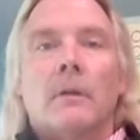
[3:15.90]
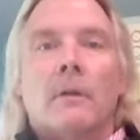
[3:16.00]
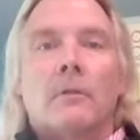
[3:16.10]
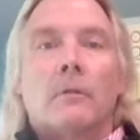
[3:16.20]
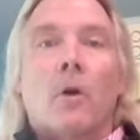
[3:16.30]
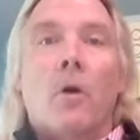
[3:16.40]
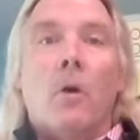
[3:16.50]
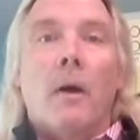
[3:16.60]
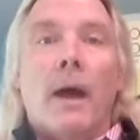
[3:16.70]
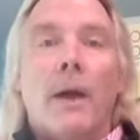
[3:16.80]

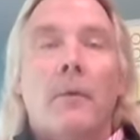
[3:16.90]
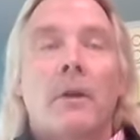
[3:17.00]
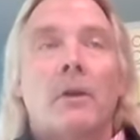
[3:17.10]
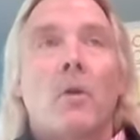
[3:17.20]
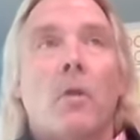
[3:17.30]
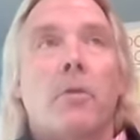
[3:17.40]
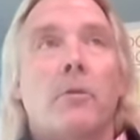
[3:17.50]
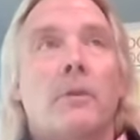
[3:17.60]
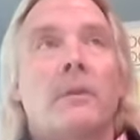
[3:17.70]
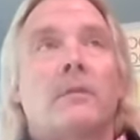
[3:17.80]
So I want to go
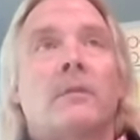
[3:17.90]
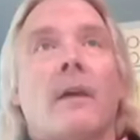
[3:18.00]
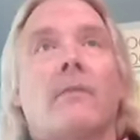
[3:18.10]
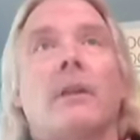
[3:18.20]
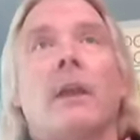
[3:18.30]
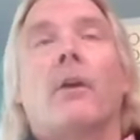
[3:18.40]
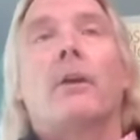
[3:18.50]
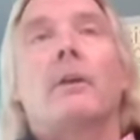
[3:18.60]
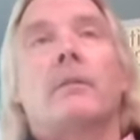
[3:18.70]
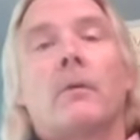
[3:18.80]
through these 7
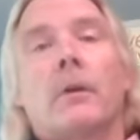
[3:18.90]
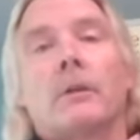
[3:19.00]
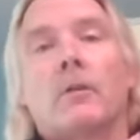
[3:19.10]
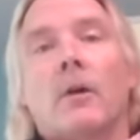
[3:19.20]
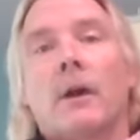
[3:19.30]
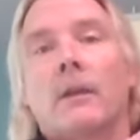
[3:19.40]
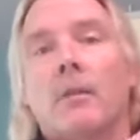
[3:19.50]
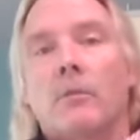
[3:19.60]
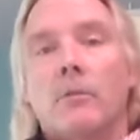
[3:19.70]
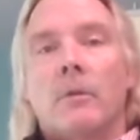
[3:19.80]
areas. I want to talk you
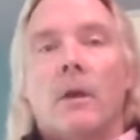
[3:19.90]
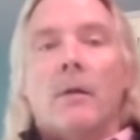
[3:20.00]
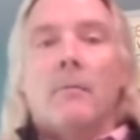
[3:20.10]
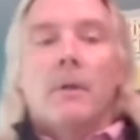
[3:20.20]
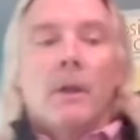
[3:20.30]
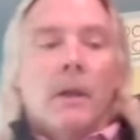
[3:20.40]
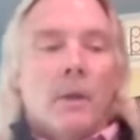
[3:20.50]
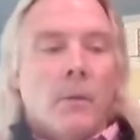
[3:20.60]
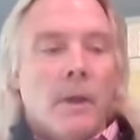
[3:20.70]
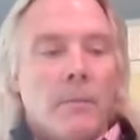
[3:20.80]
through them. And I
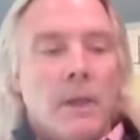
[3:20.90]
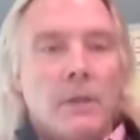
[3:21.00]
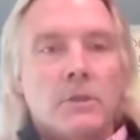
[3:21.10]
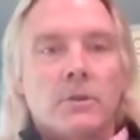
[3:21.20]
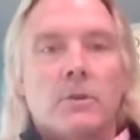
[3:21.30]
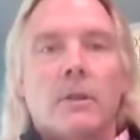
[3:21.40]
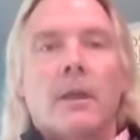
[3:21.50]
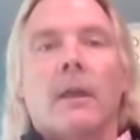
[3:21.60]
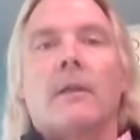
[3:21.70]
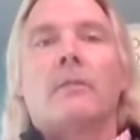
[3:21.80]
want to make sure
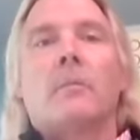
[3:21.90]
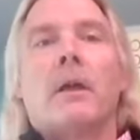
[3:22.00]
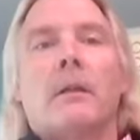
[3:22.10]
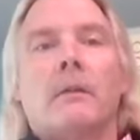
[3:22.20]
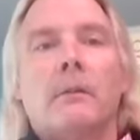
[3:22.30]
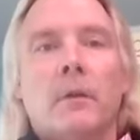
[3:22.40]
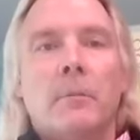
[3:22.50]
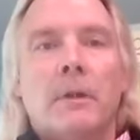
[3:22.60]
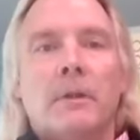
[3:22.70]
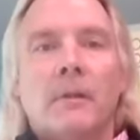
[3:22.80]
that I spend a little
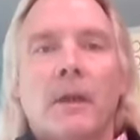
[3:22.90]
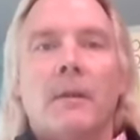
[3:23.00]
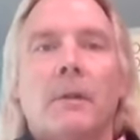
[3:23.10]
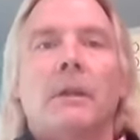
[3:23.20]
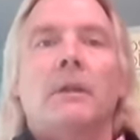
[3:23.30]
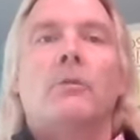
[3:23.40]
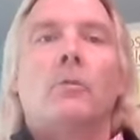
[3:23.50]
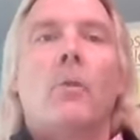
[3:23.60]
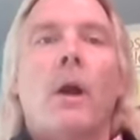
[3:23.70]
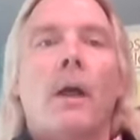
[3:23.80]
bit of time on each
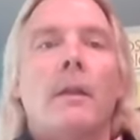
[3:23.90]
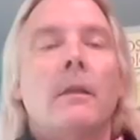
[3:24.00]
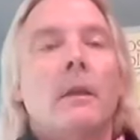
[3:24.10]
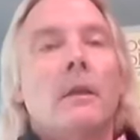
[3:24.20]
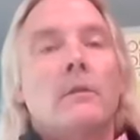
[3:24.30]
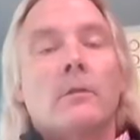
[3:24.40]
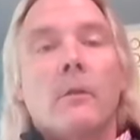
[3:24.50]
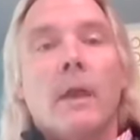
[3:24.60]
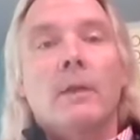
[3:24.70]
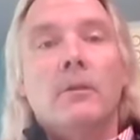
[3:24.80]
one so
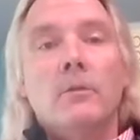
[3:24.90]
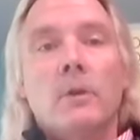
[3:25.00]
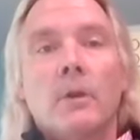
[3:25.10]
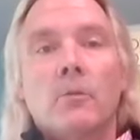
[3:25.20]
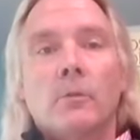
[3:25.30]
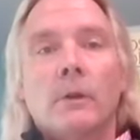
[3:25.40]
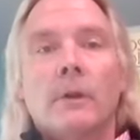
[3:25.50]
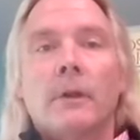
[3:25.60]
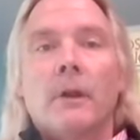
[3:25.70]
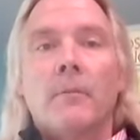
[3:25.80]
that you can
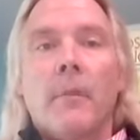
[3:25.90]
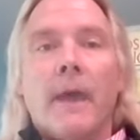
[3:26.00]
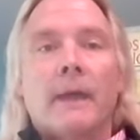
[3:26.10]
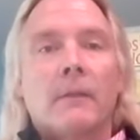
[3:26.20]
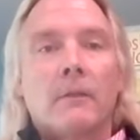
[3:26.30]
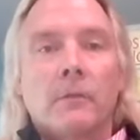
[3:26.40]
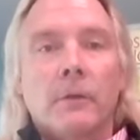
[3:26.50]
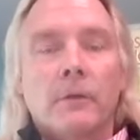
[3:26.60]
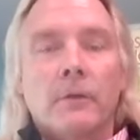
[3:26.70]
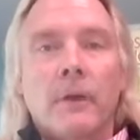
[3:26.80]
really unpack this for
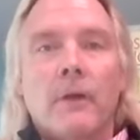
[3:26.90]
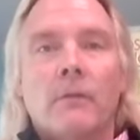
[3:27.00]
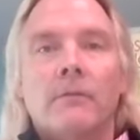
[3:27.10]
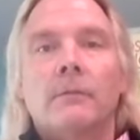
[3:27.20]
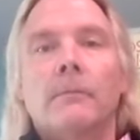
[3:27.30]
yourself.